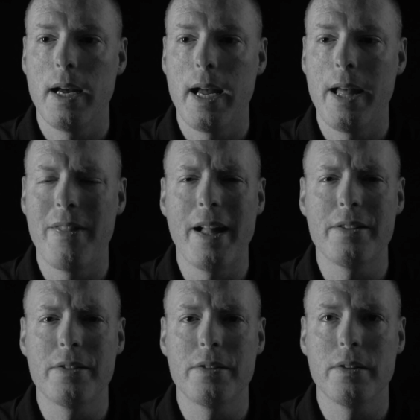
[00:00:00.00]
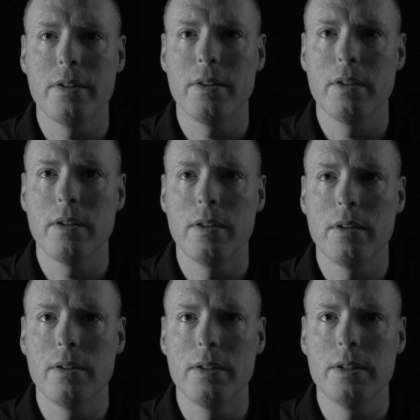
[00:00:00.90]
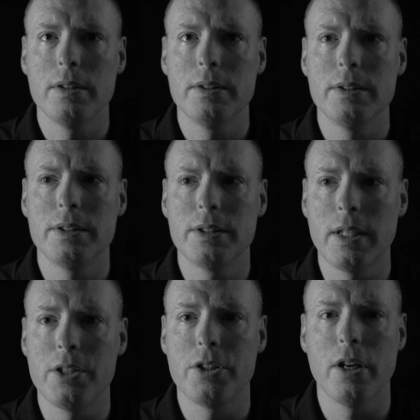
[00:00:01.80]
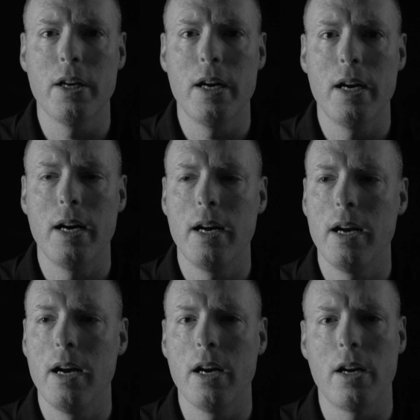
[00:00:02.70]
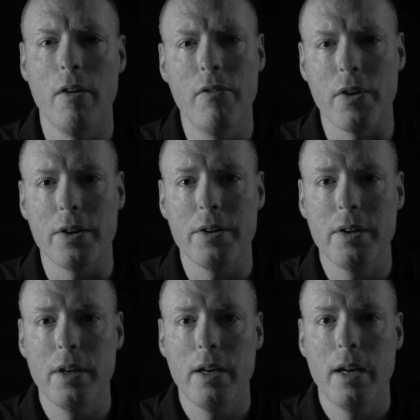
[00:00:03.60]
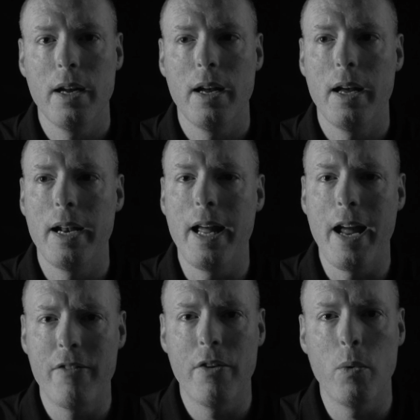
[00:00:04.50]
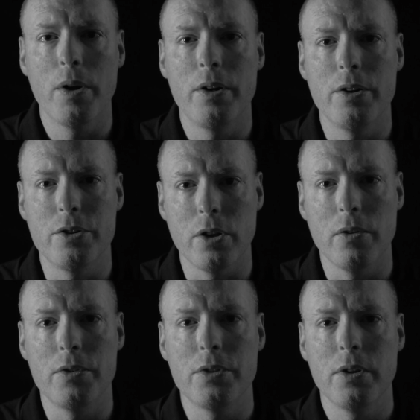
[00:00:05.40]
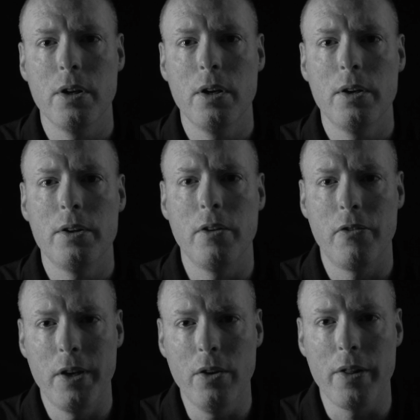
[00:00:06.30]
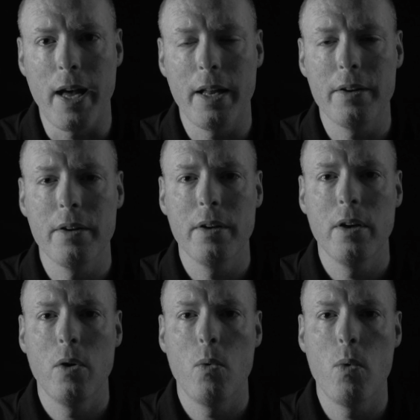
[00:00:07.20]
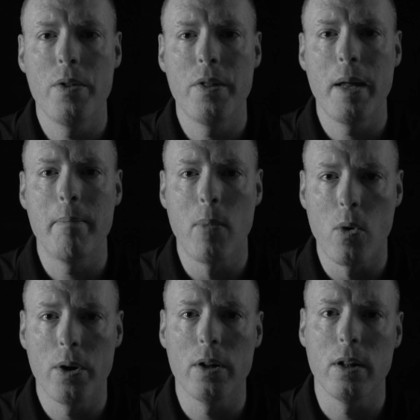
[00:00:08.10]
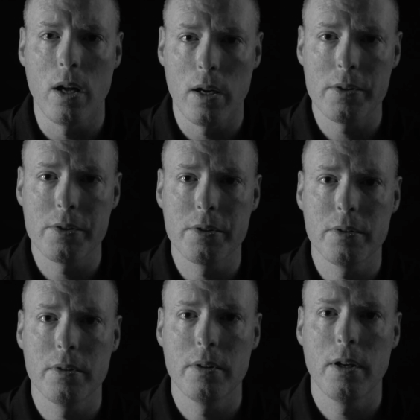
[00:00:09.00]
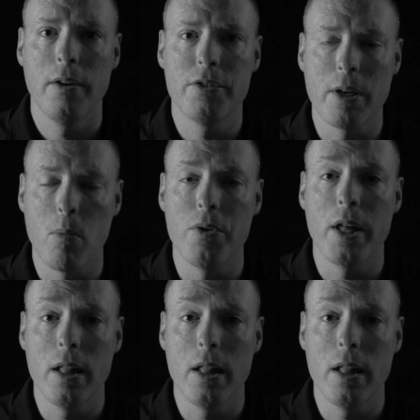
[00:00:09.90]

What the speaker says: And that's such a comfort, and everyone deserves to feel that when they mourn a loss of someone they